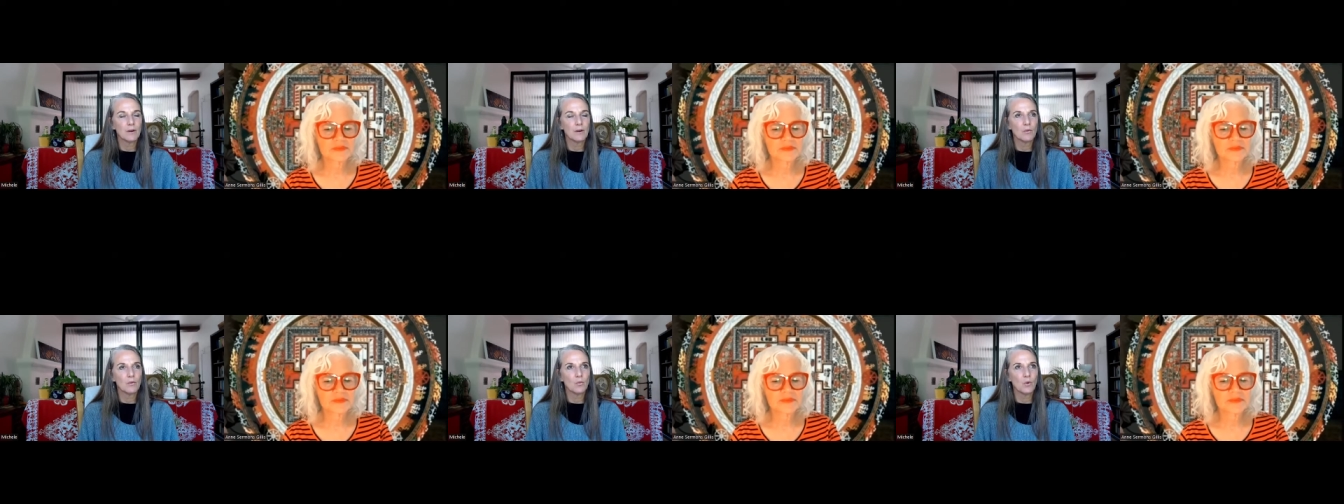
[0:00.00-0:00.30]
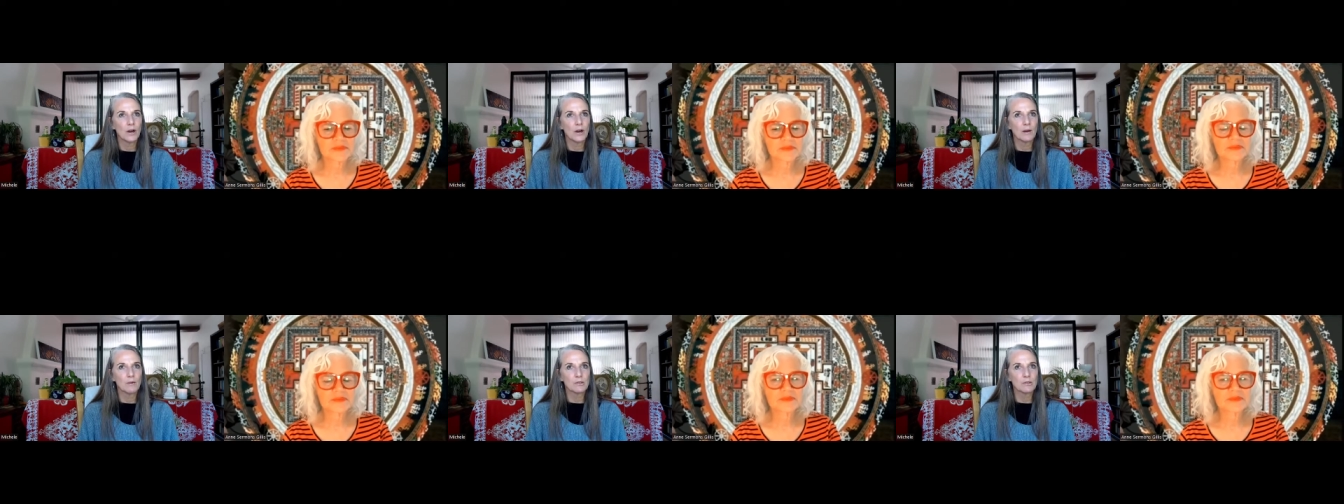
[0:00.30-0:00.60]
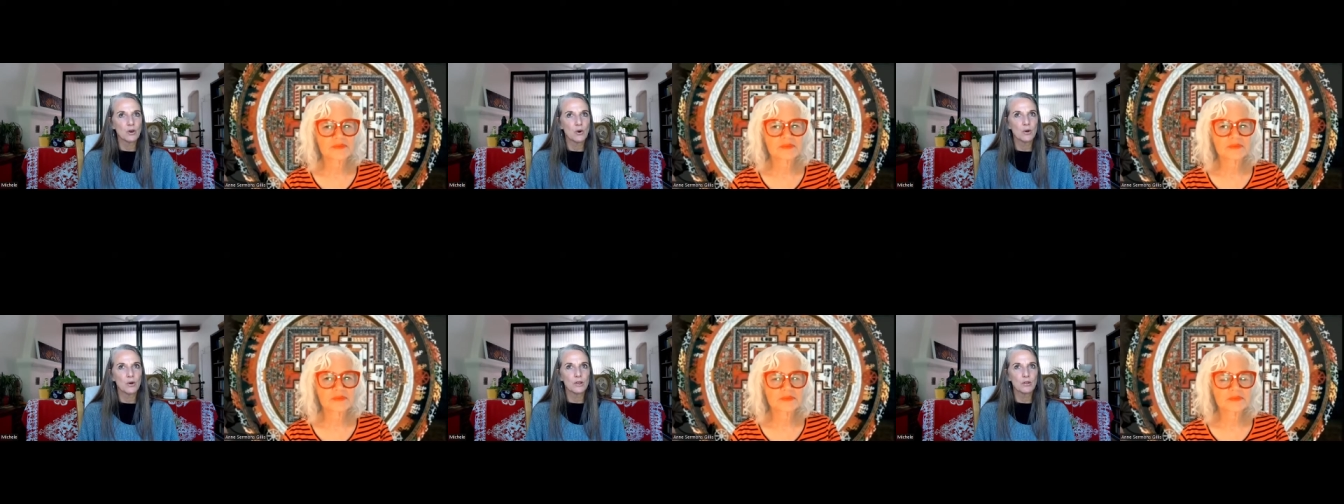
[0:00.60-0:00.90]
when I was
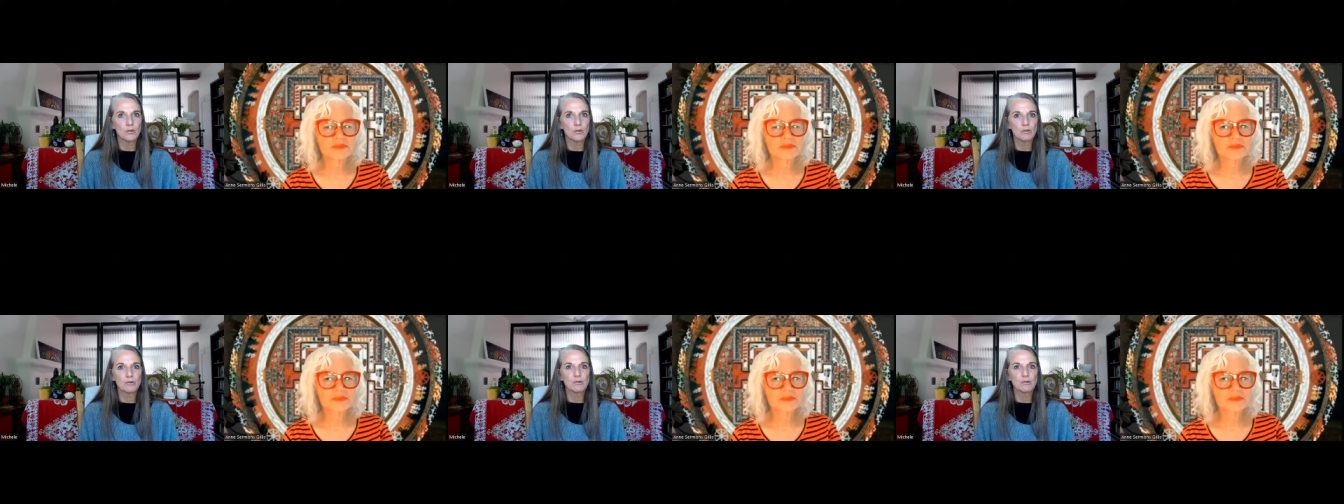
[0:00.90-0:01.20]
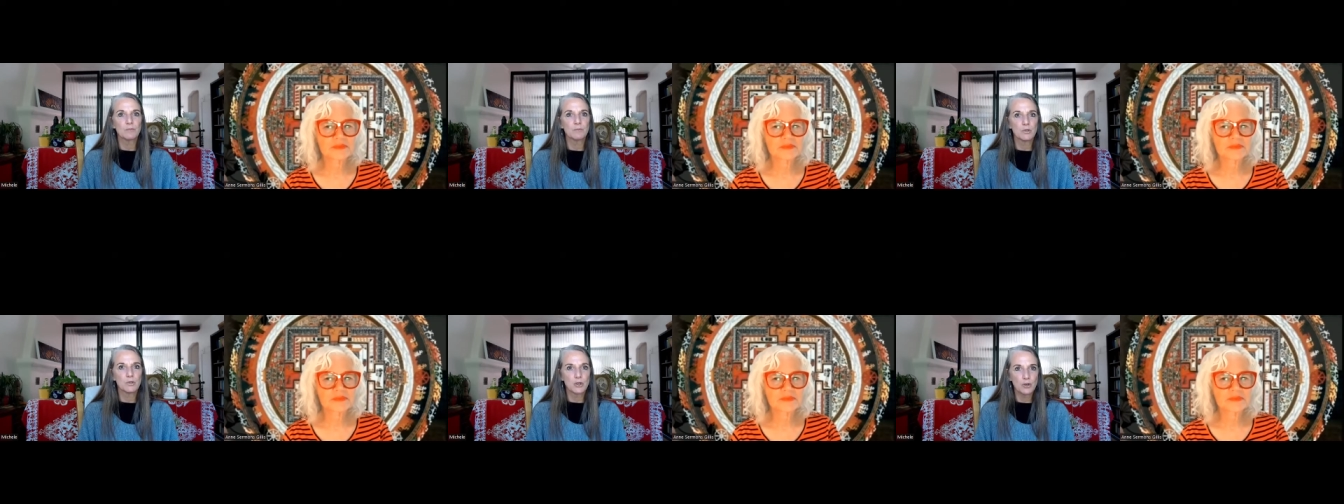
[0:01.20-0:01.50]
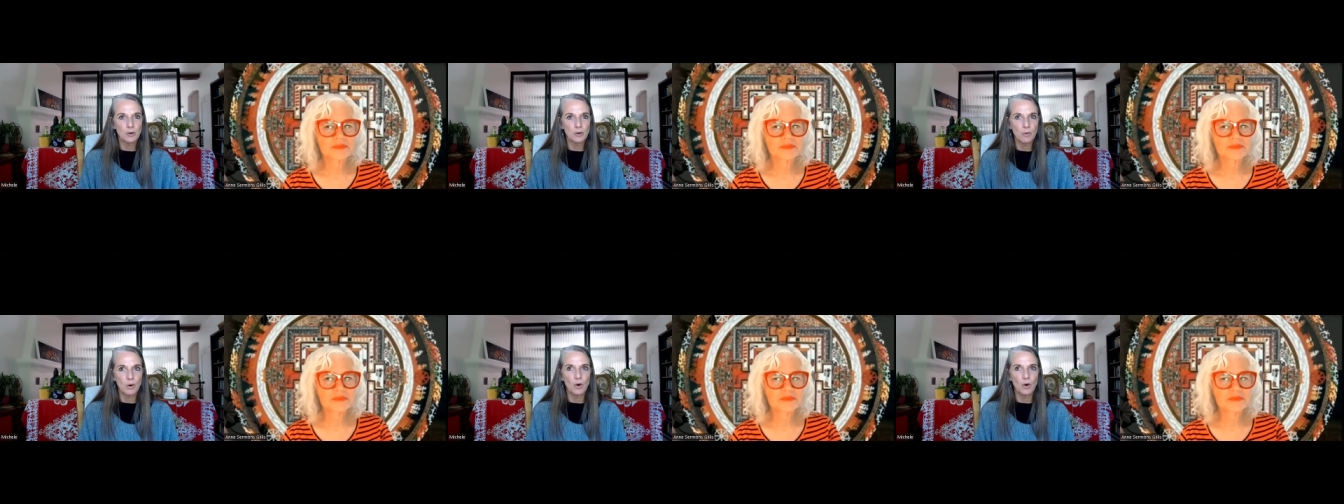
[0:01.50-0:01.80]
going through some
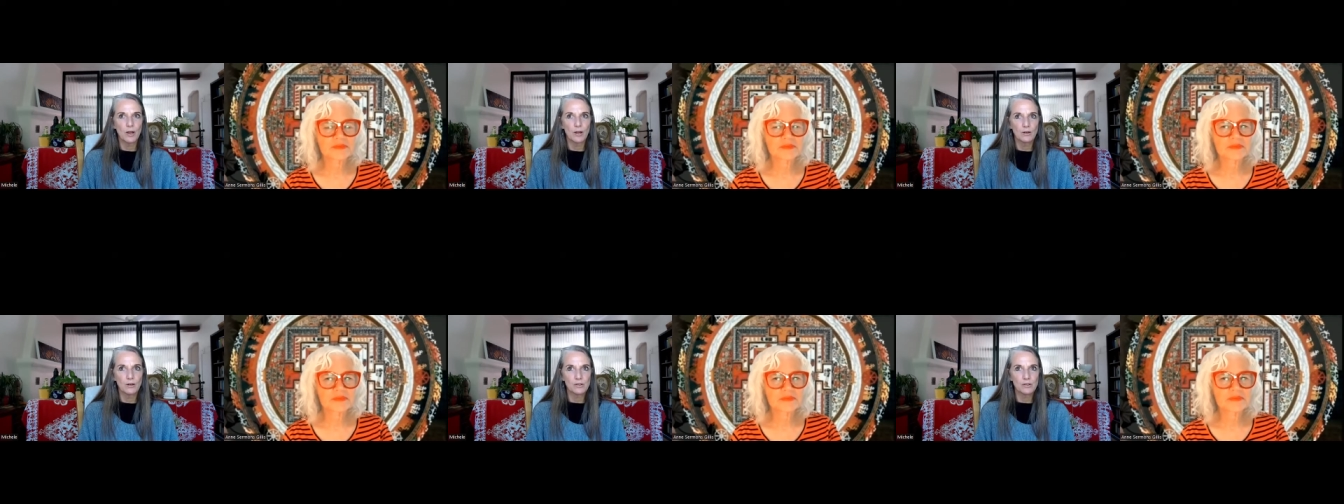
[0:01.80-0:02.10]
turmoil.